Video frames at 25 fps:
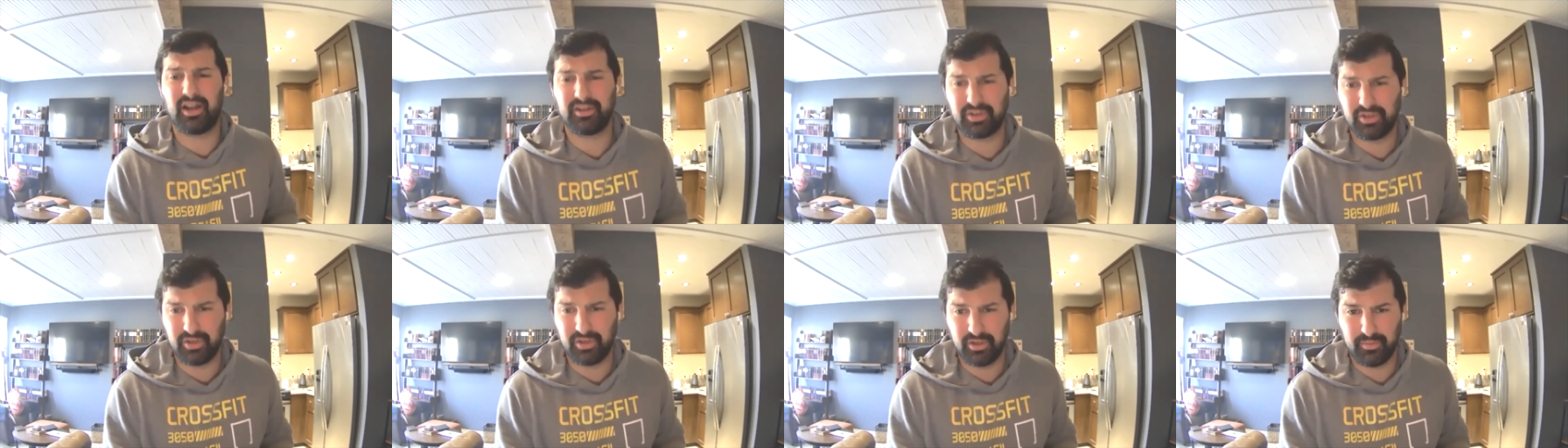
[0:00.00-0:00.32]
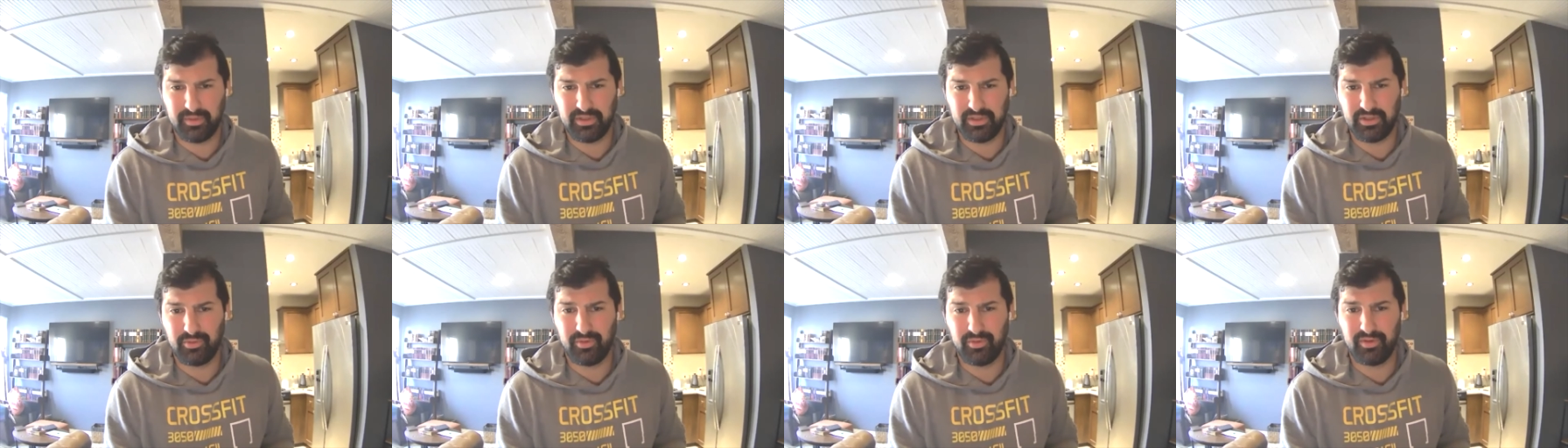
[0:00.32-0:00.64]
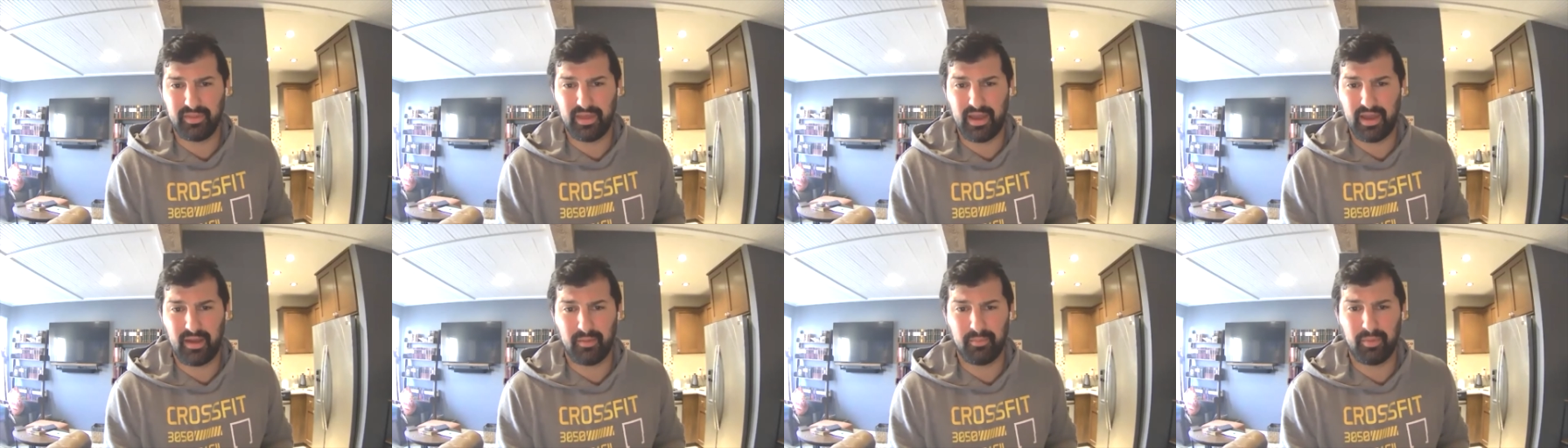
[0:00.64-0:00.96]
going to be doing
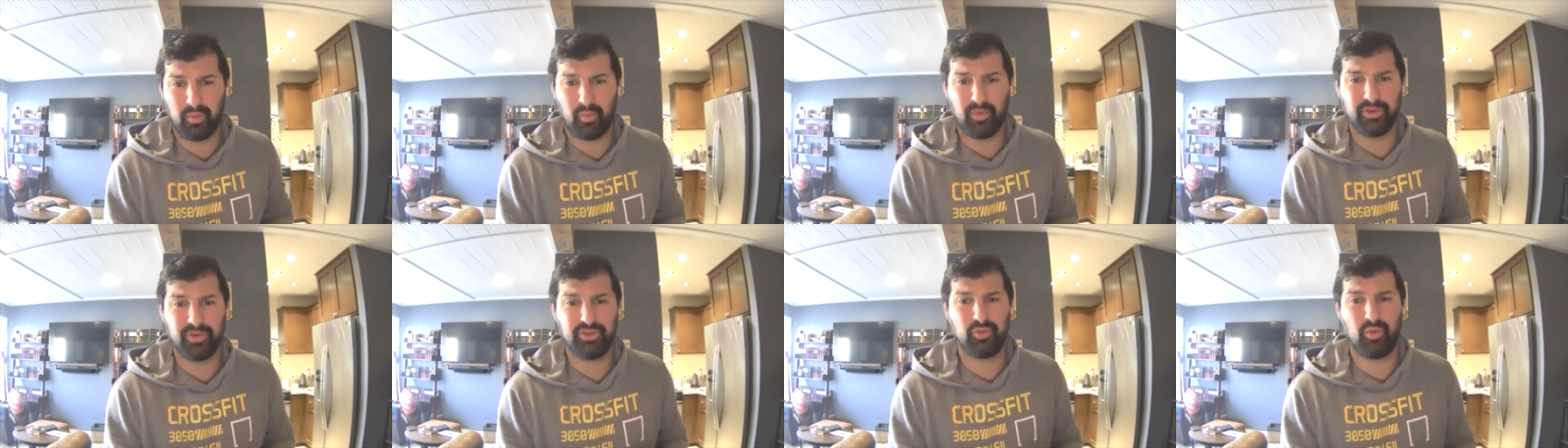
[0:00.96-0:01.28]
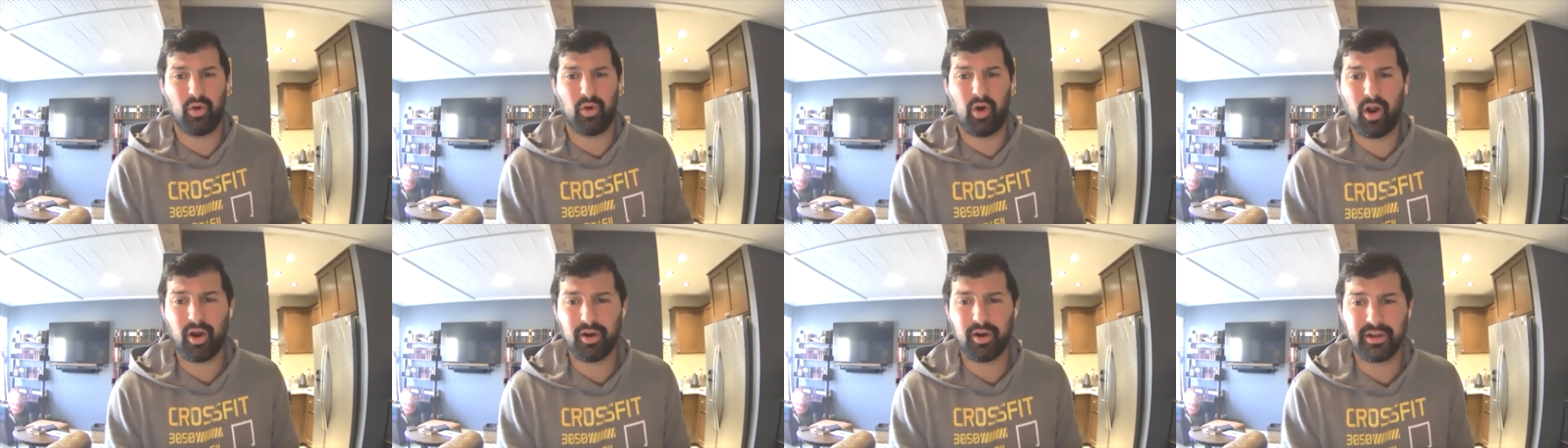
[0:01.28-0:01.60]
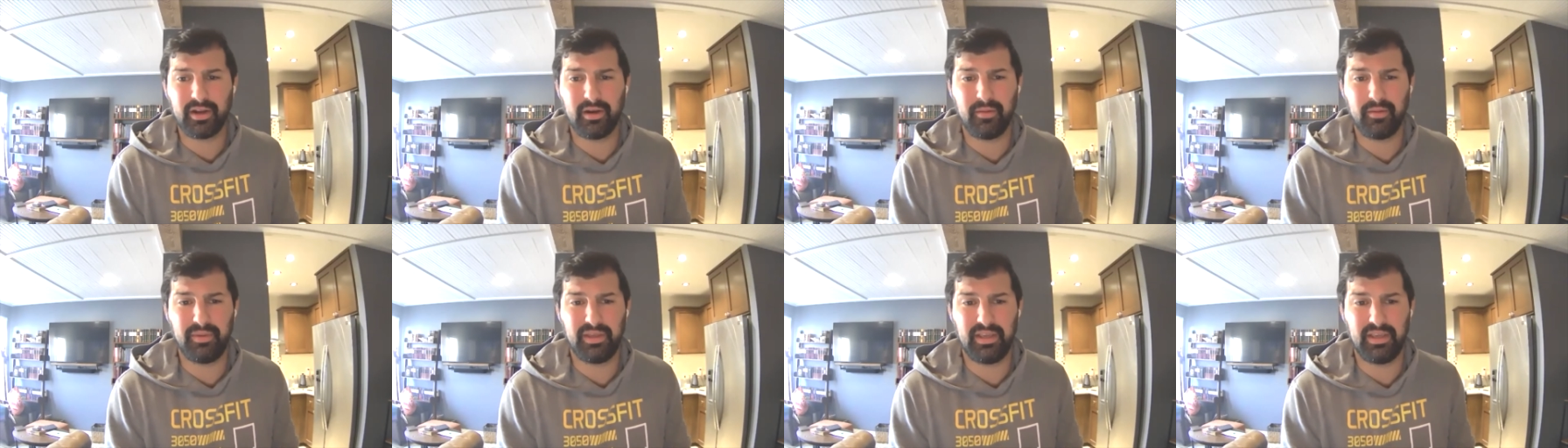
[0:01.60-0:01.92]
that. But what you are going
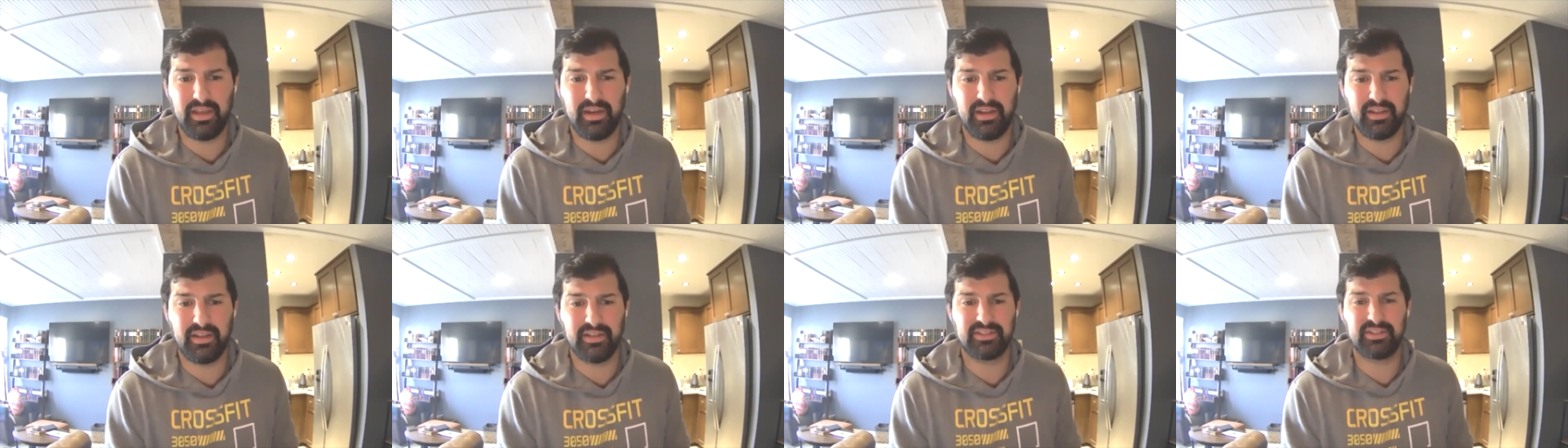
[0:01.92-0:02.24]
to be getting is